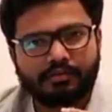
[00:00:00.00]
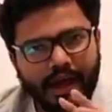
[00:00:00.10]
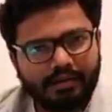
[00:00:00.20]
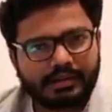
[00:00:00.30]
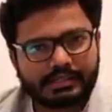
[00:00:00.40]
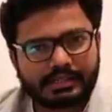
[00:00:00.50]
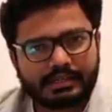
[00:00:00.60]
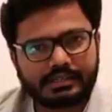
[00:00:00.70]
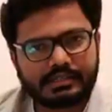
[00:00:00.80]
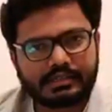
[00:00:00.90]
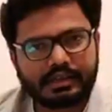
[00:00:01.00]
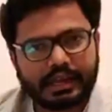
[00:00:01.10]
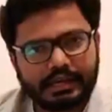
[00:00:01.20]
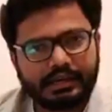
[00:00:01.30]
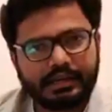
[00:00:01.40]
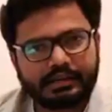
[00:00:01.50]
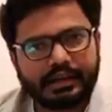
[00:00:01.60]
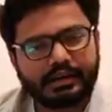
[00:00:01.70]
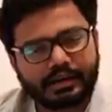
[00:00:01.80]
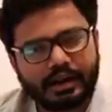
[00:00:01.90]
We have discussed in
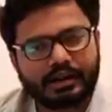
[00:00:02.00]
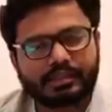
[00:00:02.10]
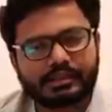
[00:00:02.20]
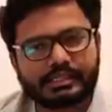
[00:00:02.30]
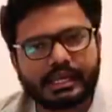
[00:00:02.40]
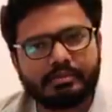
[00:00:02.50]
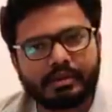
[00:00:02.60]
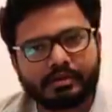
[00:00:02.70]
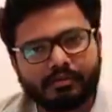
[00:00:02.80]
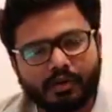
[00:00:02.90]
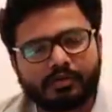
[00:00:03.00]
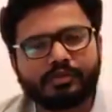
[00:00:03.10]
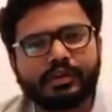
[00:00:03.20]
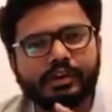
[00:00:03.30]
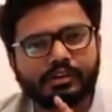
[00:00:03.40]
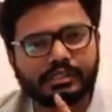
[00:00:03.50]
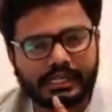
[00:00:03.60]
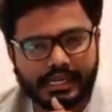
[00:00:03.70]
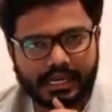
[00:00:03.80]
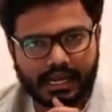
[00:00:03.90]
detail regarding the same in one of the
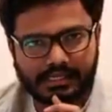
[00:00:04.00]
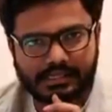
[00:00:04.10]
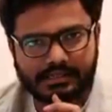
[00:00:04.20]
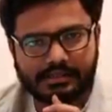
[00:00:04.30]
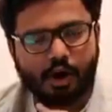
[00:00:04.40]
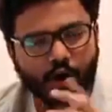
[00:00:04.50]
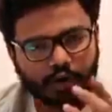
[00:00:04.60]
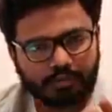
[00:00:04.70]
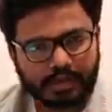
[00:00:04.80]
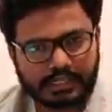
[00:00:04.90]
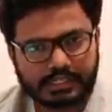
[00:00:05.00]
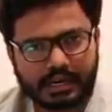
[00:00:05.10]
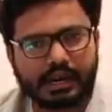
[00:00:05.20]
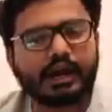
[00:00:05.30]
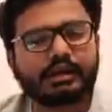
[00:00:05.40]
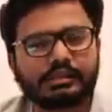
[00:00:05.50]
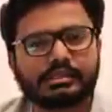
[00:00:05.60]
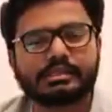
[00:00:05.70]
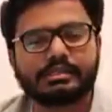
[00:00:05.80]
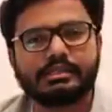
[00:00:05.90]
videos in e-classes, occupational lung
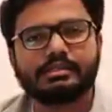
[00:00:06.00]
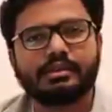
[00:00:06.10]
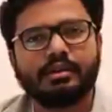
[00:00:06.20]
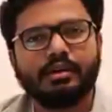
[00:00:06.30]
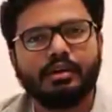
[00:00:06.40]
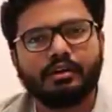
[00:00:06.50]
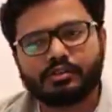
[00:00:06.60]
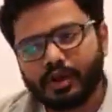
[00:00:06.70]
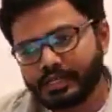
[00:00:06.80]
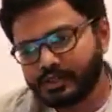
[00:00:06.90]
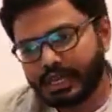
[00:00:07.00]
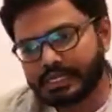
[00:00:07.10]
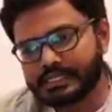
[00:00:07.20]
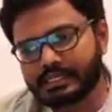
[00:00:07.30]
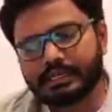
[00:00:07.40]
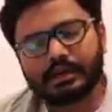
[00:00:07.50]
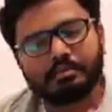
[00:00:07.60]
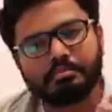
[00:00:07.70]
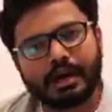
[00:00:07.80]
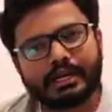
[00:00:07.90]
diseases. So as you can
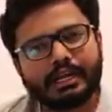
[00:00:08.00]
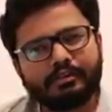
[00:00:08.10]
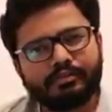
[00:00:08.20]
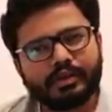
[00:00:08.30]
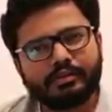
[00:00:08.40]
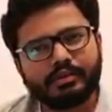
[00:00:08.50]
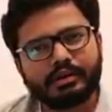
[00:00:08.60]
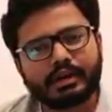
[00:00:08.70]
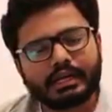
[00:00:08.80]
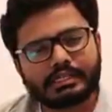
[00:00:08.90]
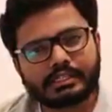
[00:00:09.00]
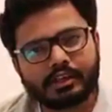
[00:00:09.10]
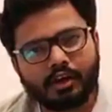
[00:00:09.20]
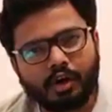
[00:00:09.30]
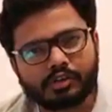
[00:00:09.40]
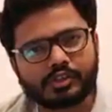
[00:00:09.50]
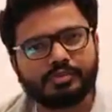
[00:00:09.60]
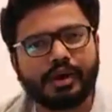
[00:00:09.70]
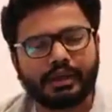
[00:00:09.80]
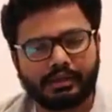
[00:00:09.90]
see, Monday fever is
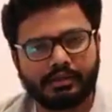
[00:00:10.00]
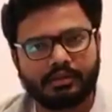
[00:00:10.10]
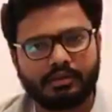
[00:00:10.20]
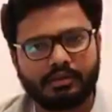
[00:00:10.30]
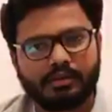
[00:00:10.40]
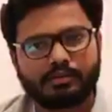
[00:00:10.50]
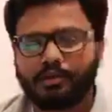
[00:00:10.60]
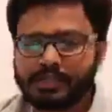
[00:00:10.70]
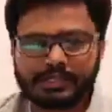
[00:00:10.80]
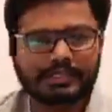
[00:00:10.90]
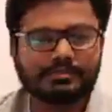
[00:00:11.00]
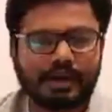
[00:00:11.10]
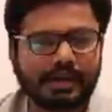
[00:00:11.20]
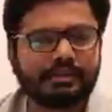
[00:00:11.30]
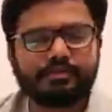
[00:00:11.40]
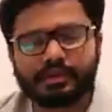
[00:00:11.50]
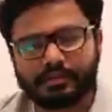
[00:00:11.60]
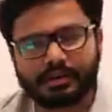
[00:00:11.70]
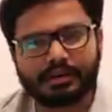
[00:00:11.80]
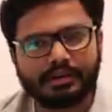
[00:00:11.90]
caused by. So what is this Monday
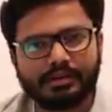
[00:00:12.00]
fever?